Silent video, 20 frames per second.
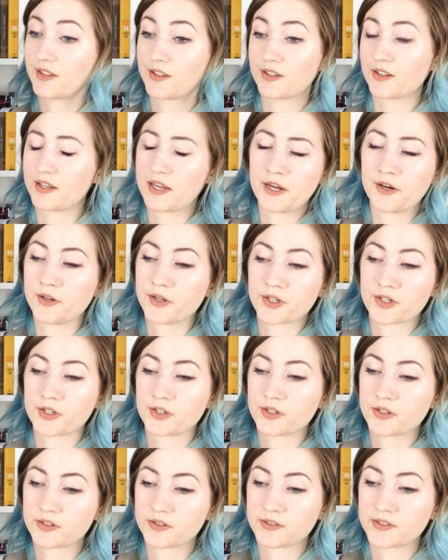the
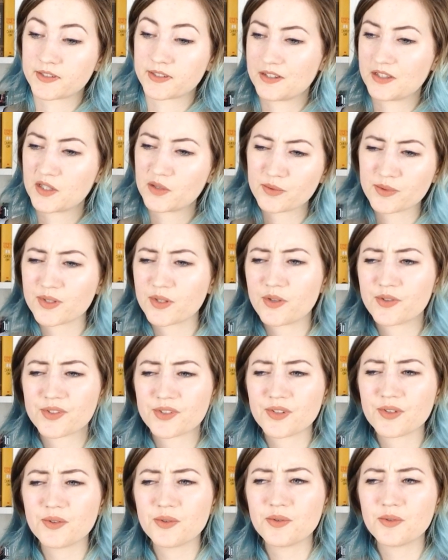characters. There was
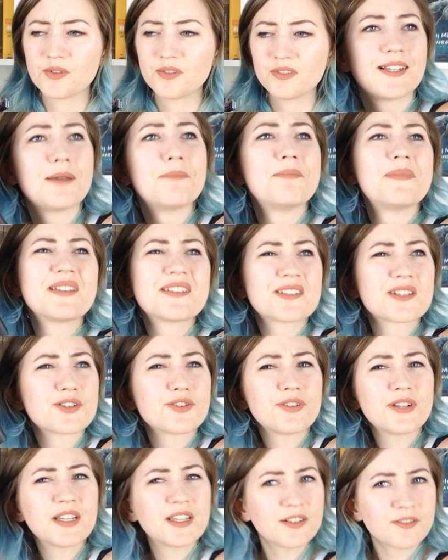also a
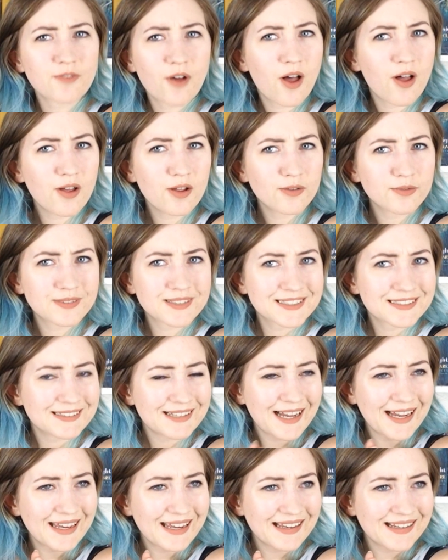mystery involved,
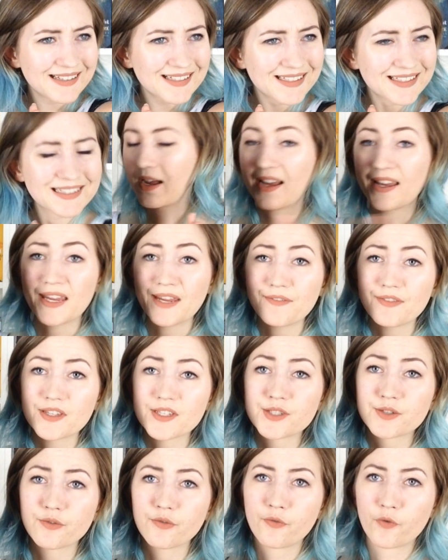I guess. I gave
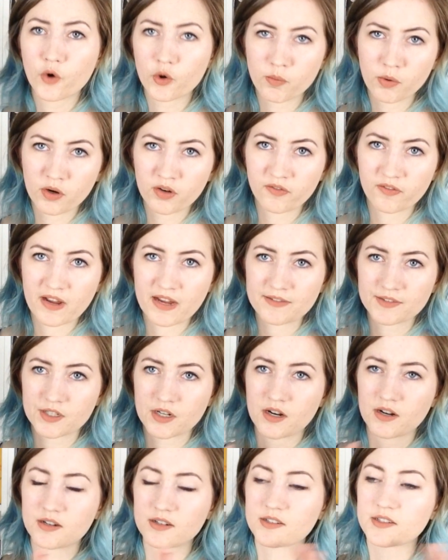this four point five
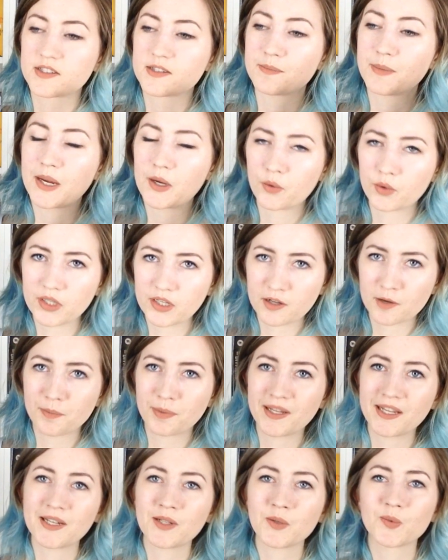stars. My only
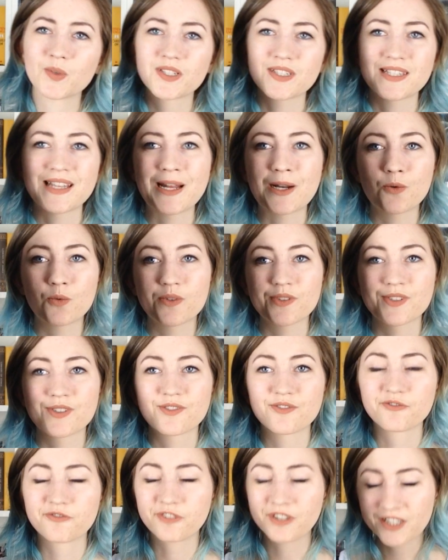complaint was that it
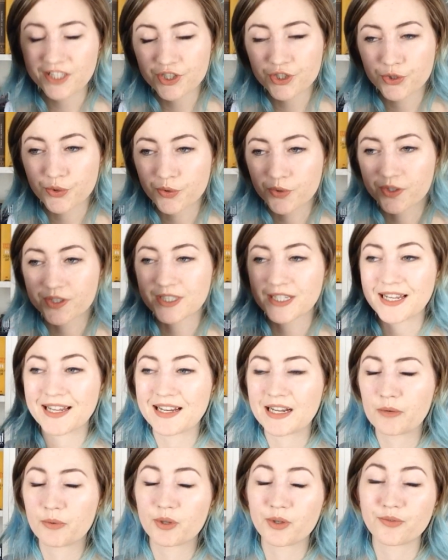was really short
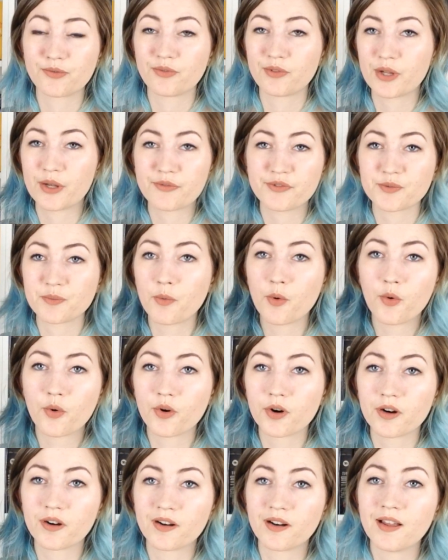and I would have loved
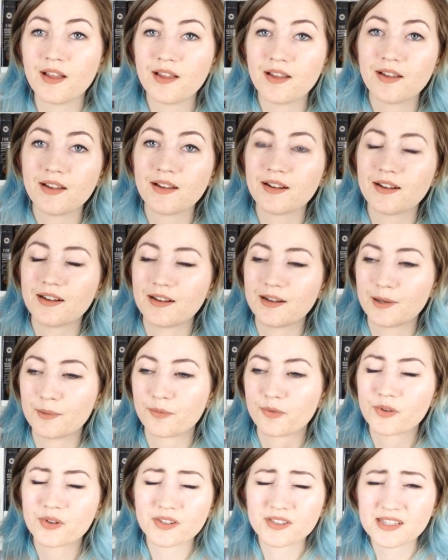more. Um,
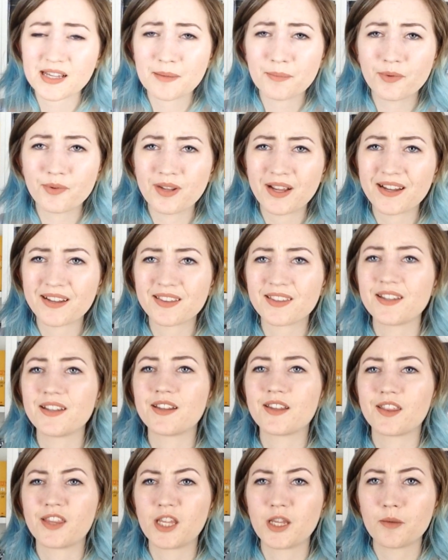for example, I
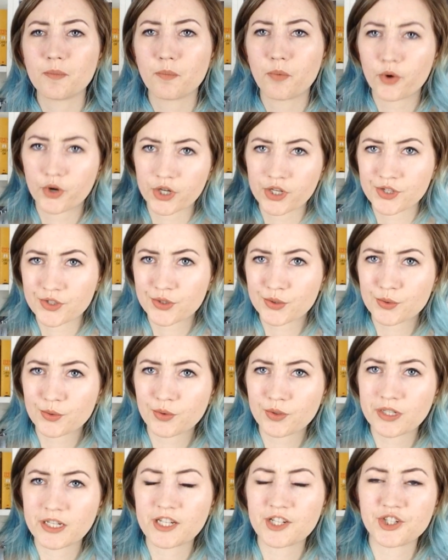think the boarding
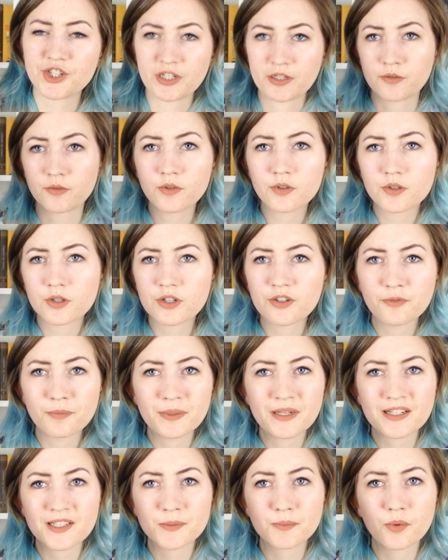school in general could have
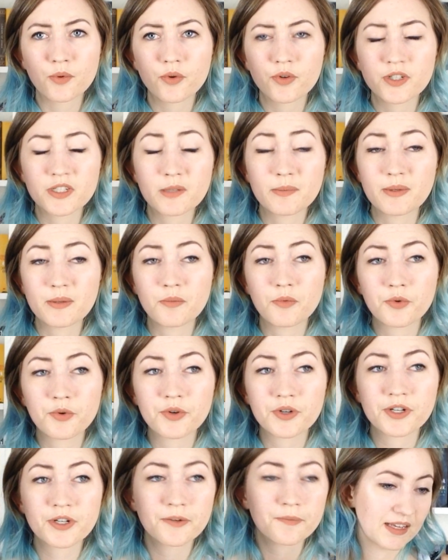been explored a bit
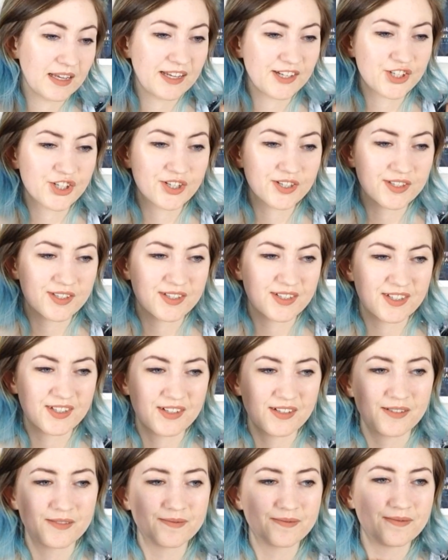more and
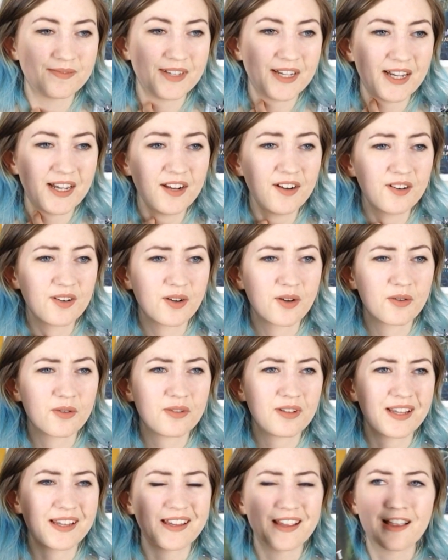just, I don't
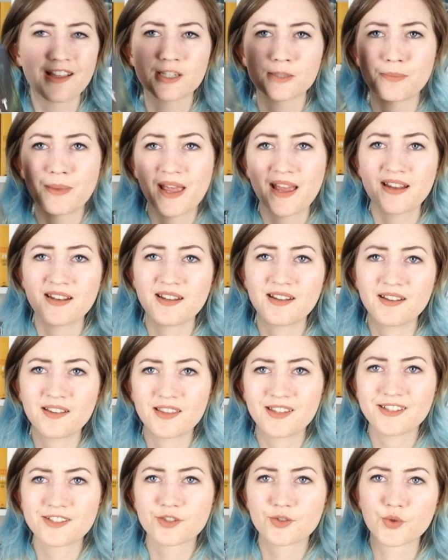know, like expanding
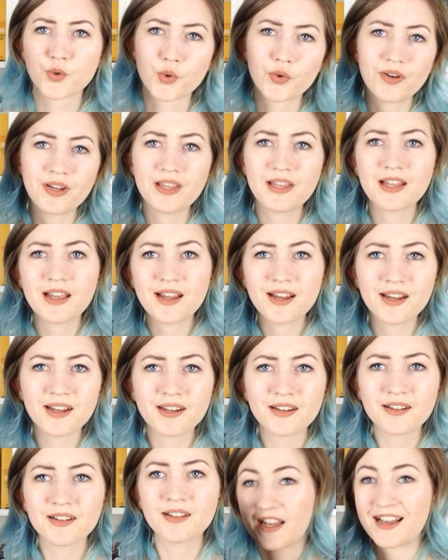the
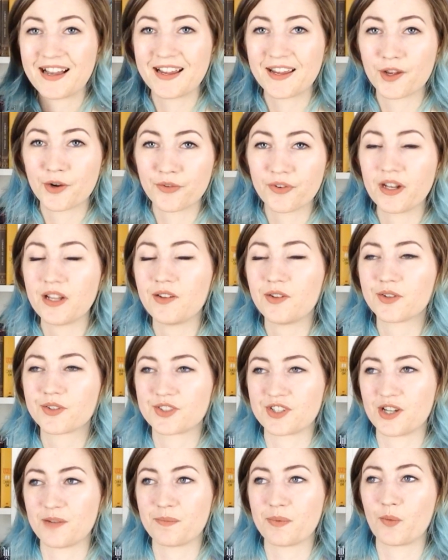storyline. I already
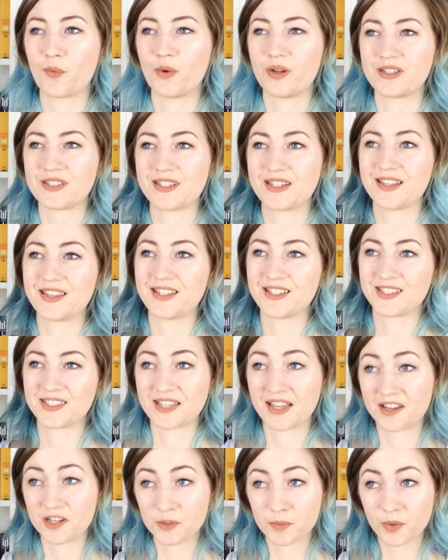looked up what the
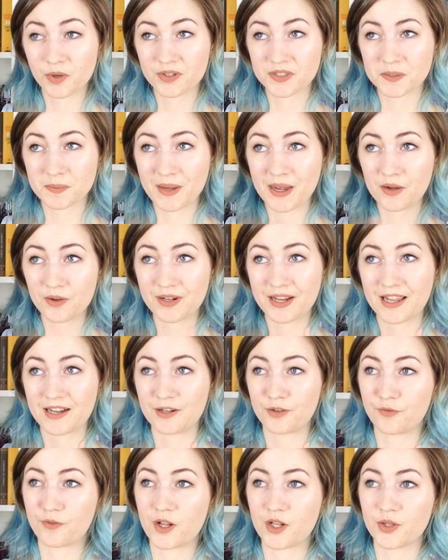second book is about
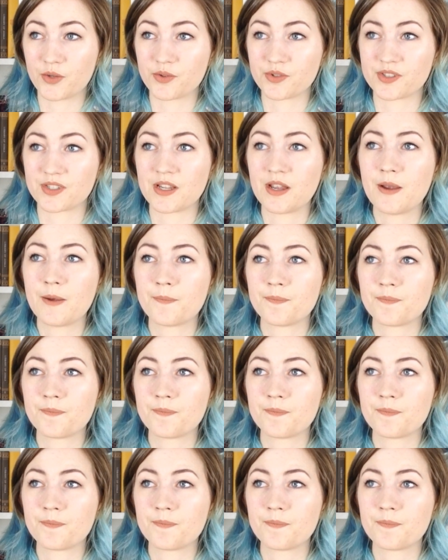and it follows